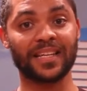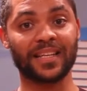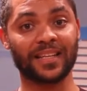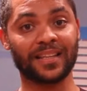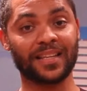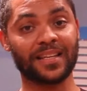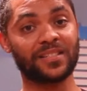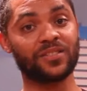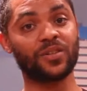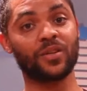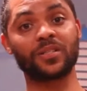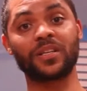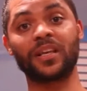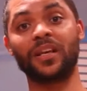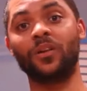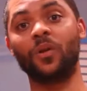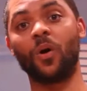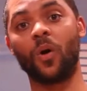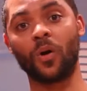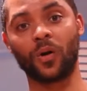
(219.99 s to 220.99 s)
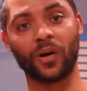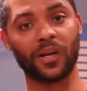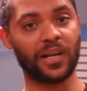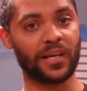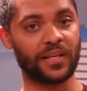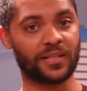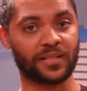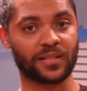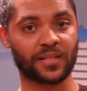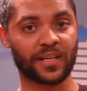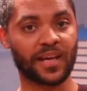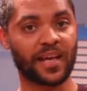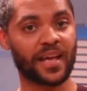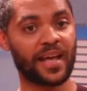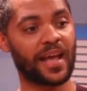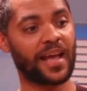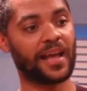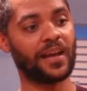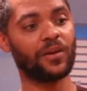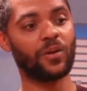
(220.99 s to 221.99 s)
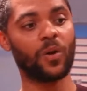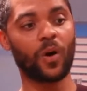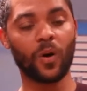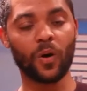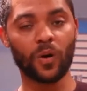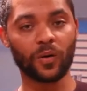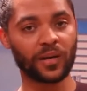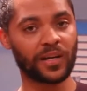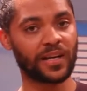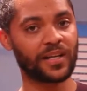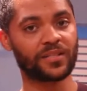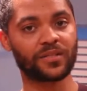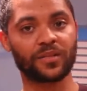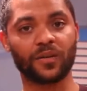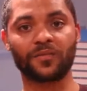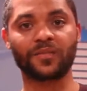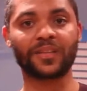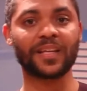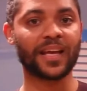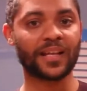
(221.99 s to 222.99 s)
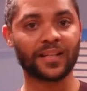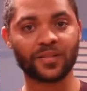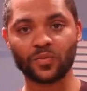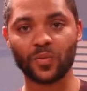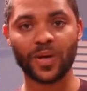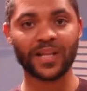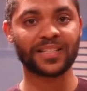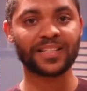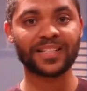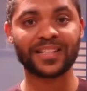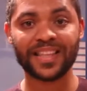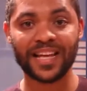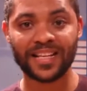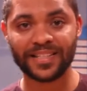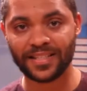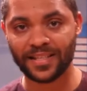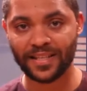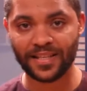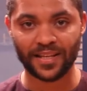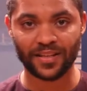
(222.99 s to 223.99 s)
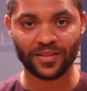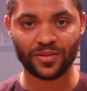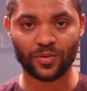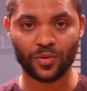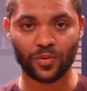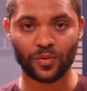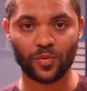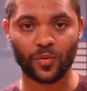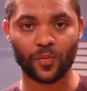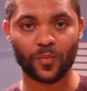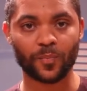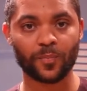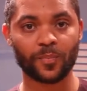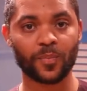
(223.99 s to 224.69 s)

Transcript: there's just a long list of 10, 20, 30 things to do.